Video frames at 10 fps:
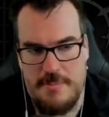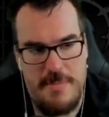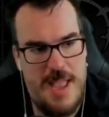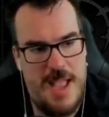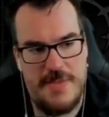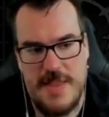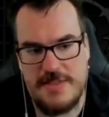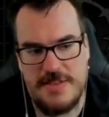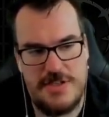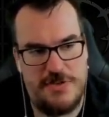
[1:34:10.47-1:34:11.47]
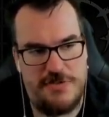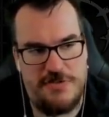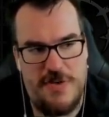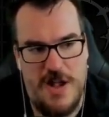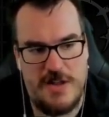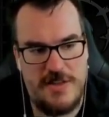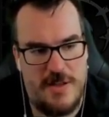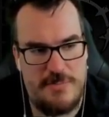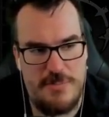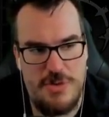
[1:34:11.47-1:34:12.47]
Man, that's such a fucked
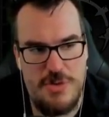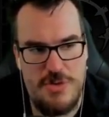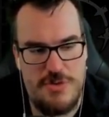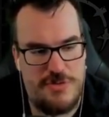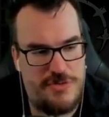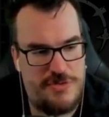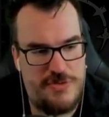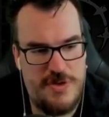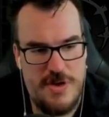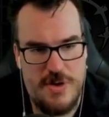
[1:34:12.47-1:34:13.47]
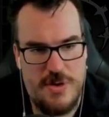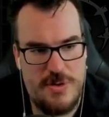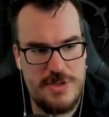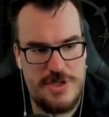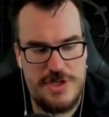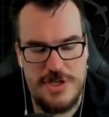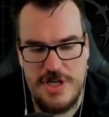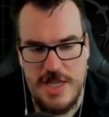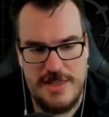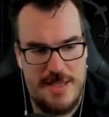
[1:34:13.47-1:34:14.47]
up move. Holy
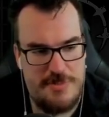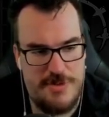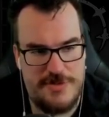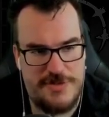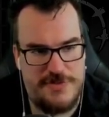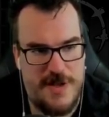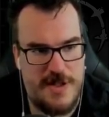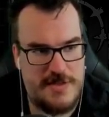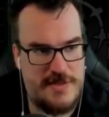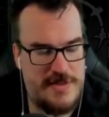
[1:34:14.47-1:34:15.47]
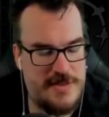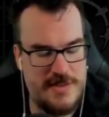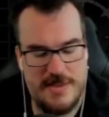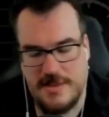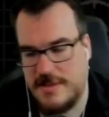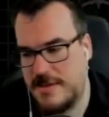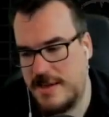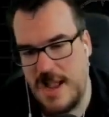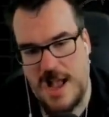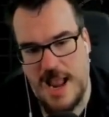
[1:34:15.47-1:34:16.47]
shit, that move is fucked.
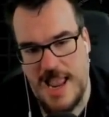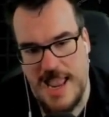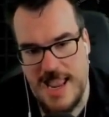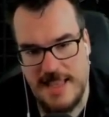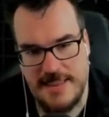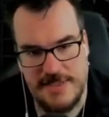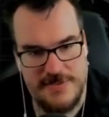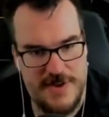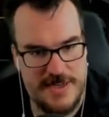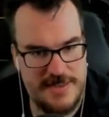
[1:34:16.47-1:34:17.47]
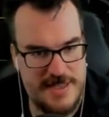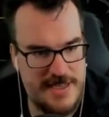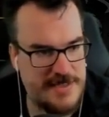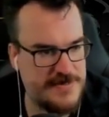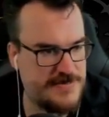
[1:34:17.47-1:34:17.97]
God, I hate this fucking thing.